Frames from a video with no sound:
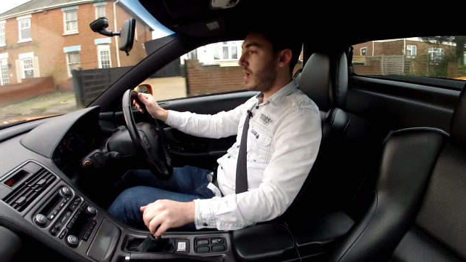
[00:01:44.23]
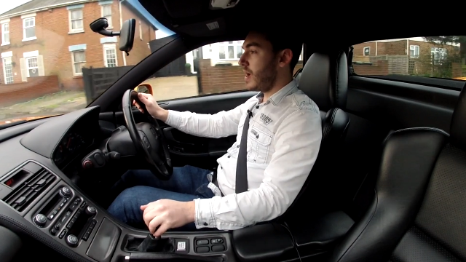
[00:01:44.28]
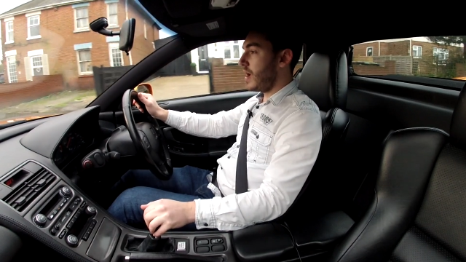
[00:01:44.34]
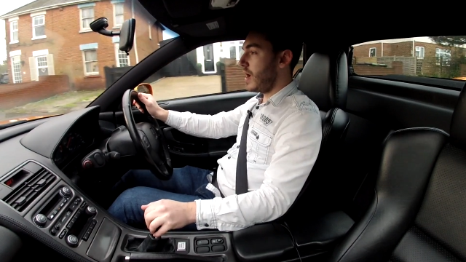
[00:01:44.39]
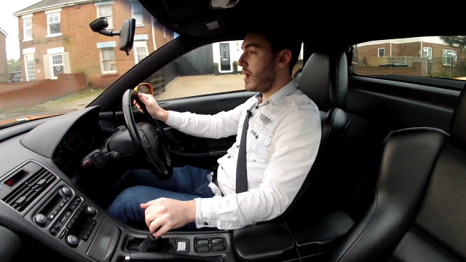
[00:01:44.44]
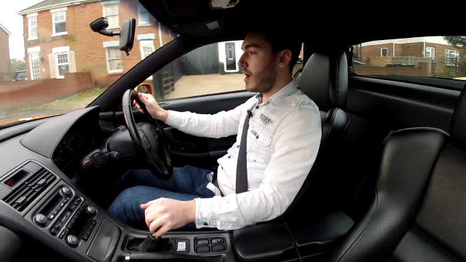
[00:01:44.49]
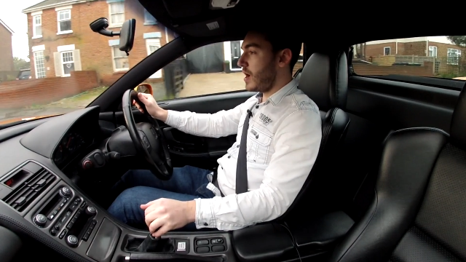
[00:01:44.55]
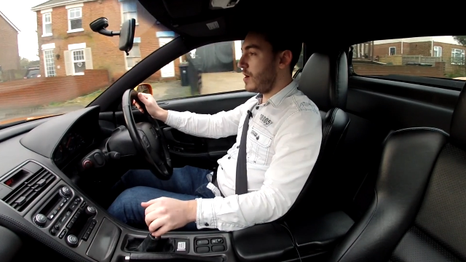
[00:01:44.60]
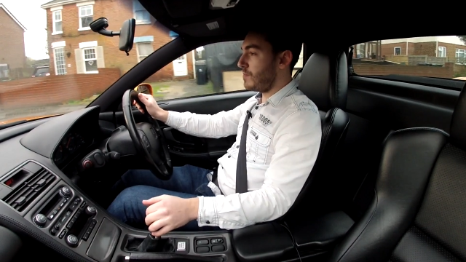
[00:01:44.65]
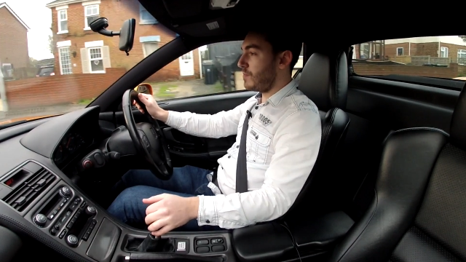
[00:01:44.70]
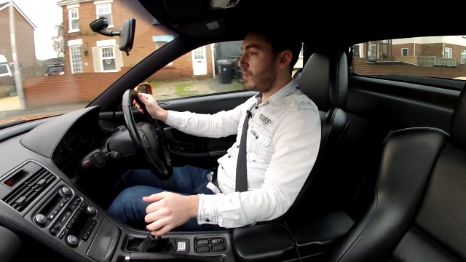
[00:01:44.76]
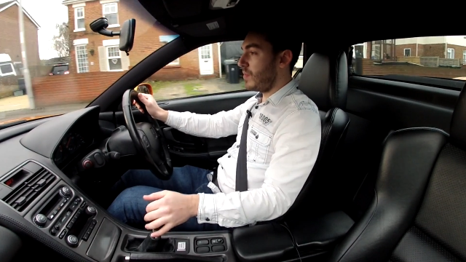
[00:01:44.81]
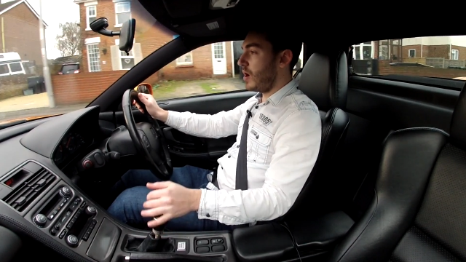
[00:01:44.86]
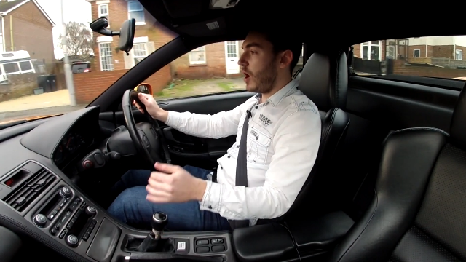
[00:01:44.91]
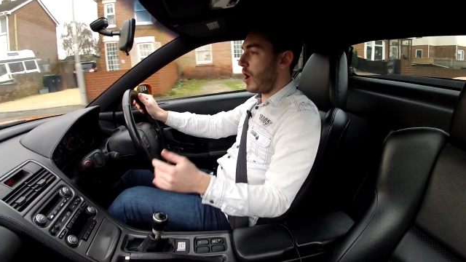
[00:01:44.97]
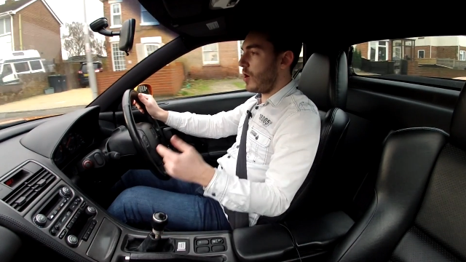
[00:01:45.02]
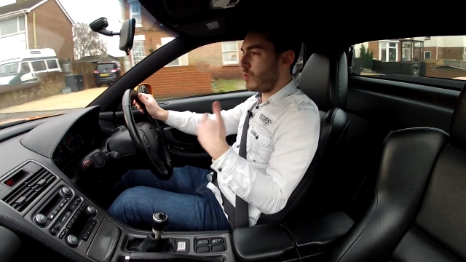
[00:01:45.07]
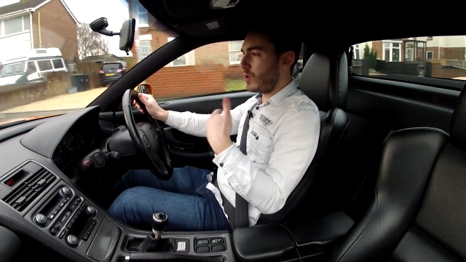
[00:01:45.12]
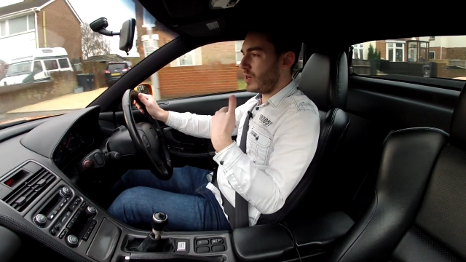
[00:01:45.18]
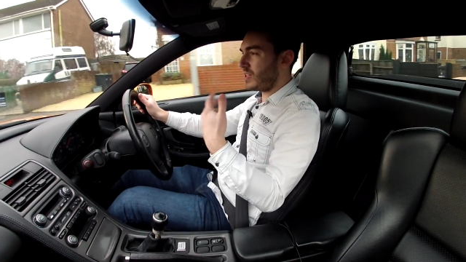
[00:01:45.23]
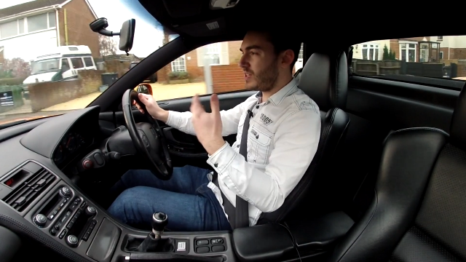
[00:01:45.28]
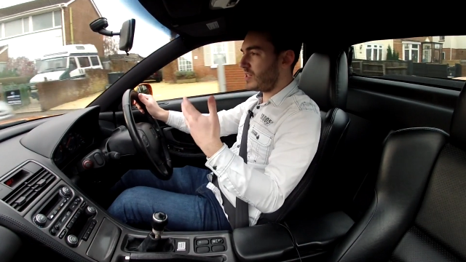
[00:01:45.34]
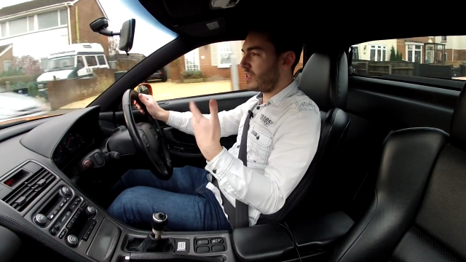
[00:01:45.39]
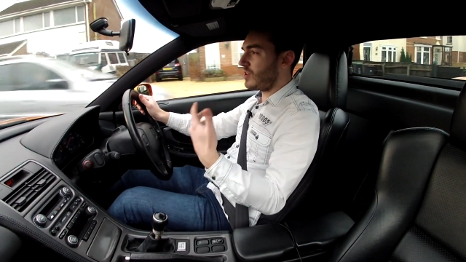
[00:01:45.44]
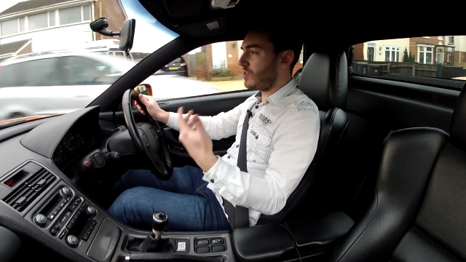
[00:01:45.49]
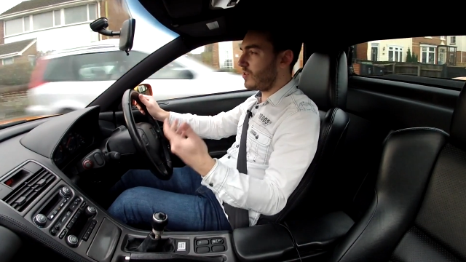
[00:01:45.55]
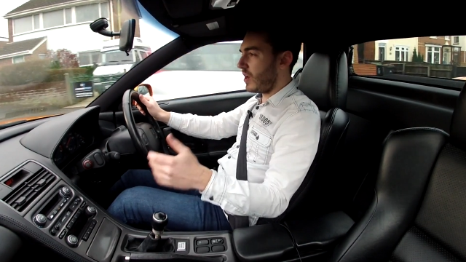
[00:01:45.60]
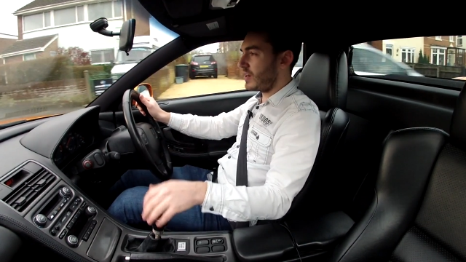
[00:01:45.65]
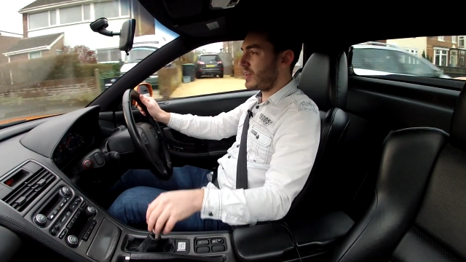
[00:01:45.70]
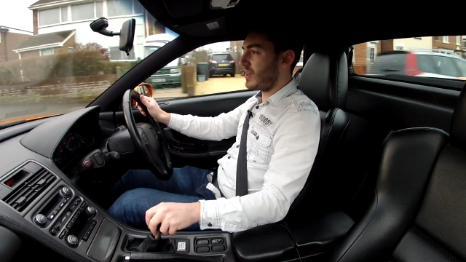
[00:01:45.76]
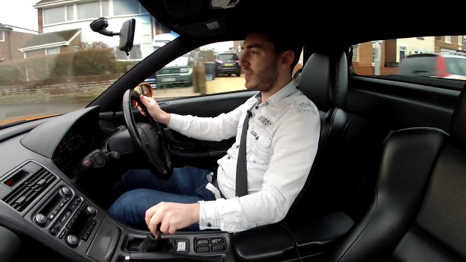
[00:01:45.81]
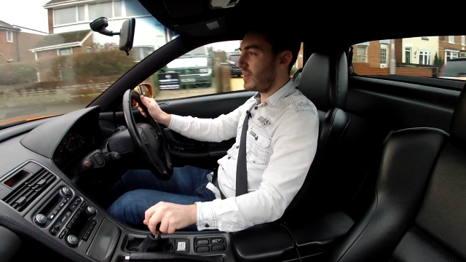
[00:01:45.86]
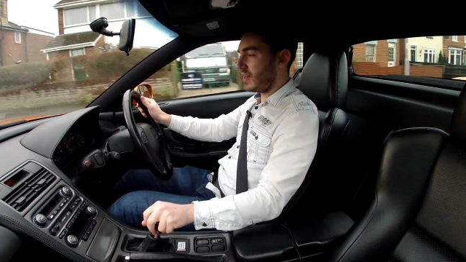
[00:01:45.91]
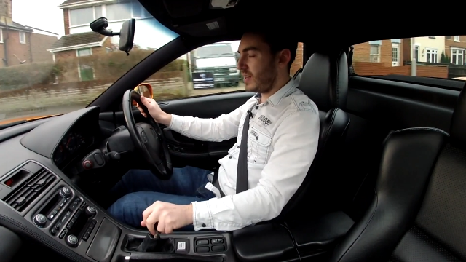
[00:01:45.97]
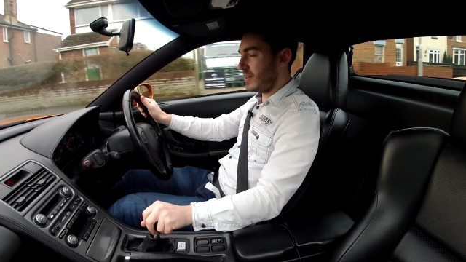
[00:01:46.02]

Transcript: I wanted to do like